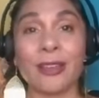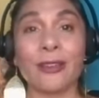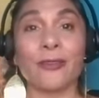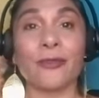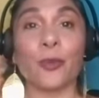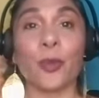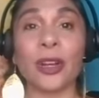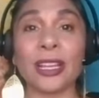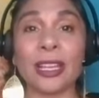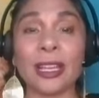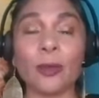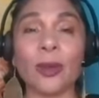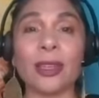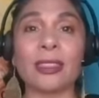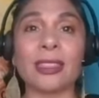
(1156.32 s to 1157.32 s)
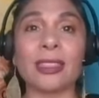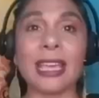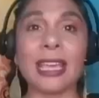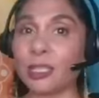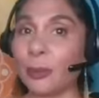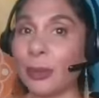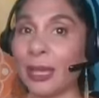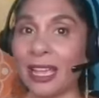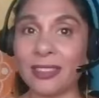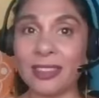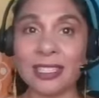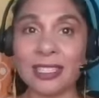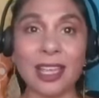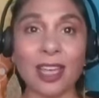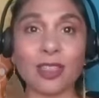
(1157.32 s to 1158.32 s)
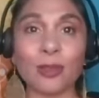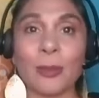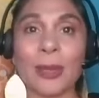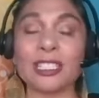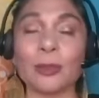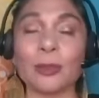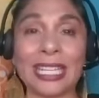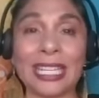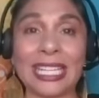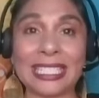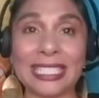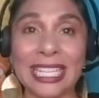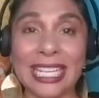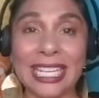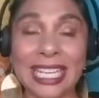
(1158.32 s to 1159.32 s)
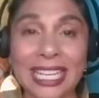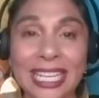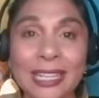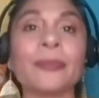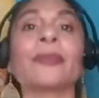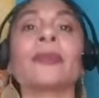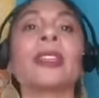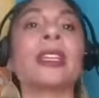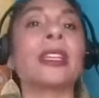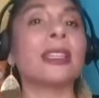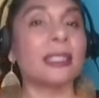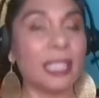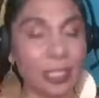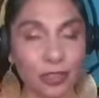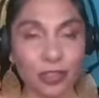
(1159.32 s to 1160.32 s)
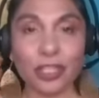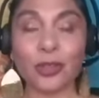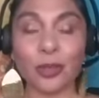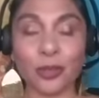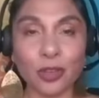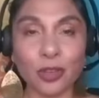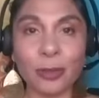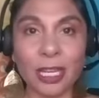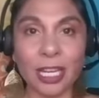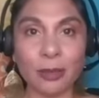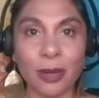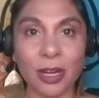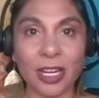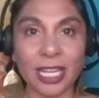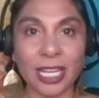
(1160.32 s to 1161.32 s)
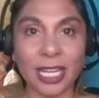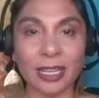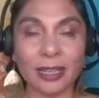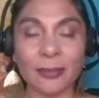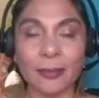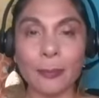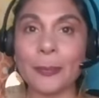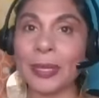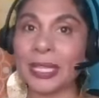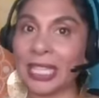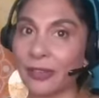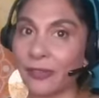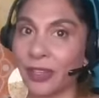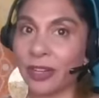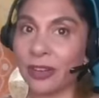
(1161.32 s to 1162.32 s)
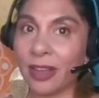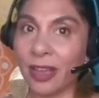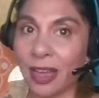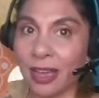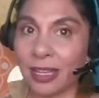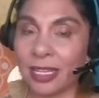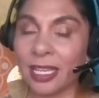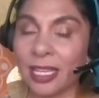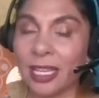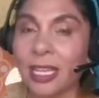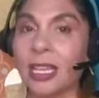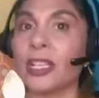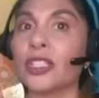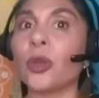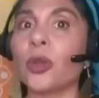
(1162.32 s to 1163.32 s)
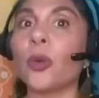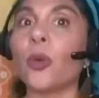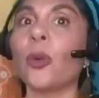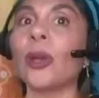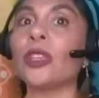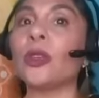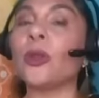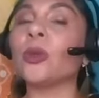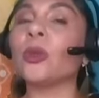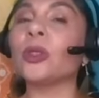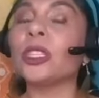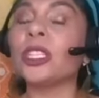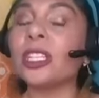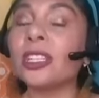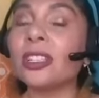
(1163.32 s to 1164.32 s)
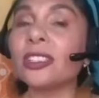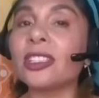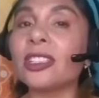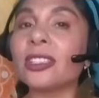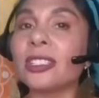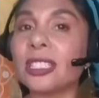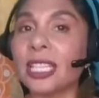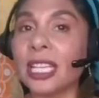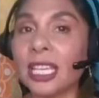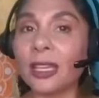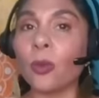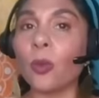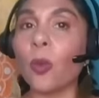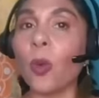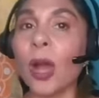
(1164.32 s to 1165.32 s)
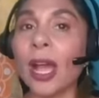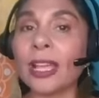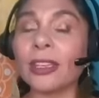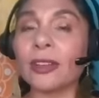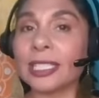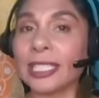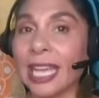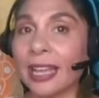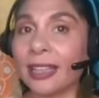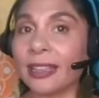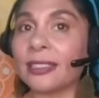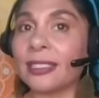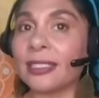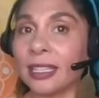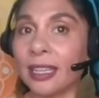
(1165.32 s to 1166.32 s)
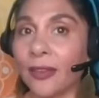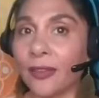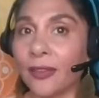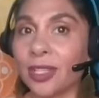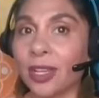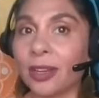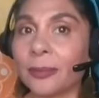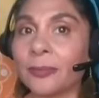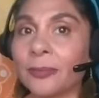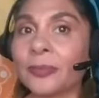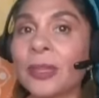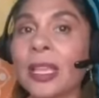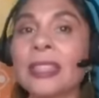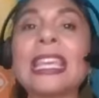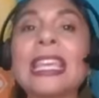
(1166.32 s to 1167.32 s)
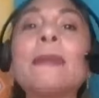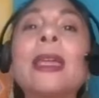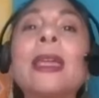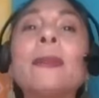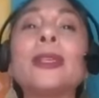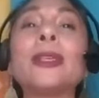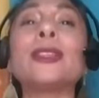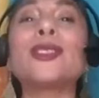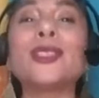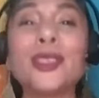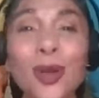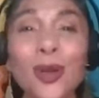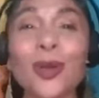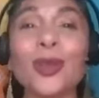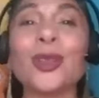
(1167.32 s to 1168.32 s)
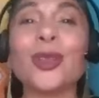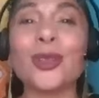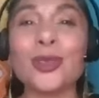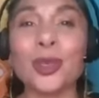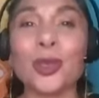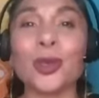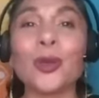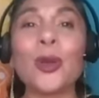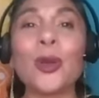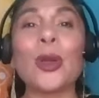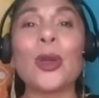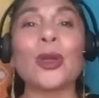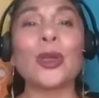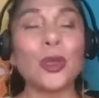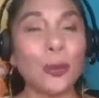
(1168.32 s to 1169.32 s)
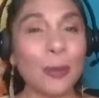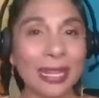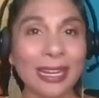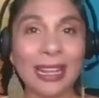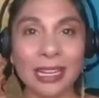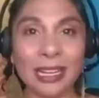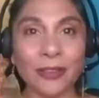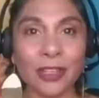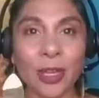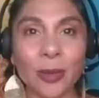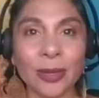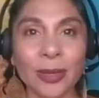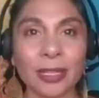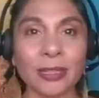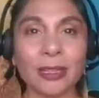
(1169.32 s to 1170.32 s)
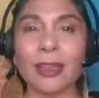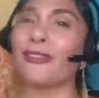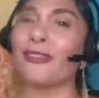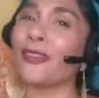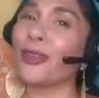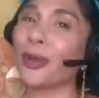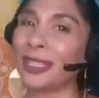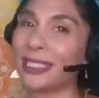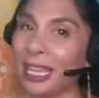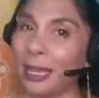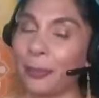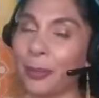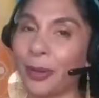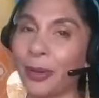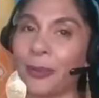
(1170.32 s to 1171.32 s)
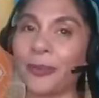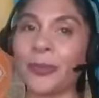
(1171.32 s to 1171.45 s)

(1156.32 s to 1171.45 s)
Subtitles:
working with the SBA and the South Bay SBDC, teaching social media marketing, believe it or not. So when you look to see what your talents and gifts are, they may be so close to you, you may not even know it. For example,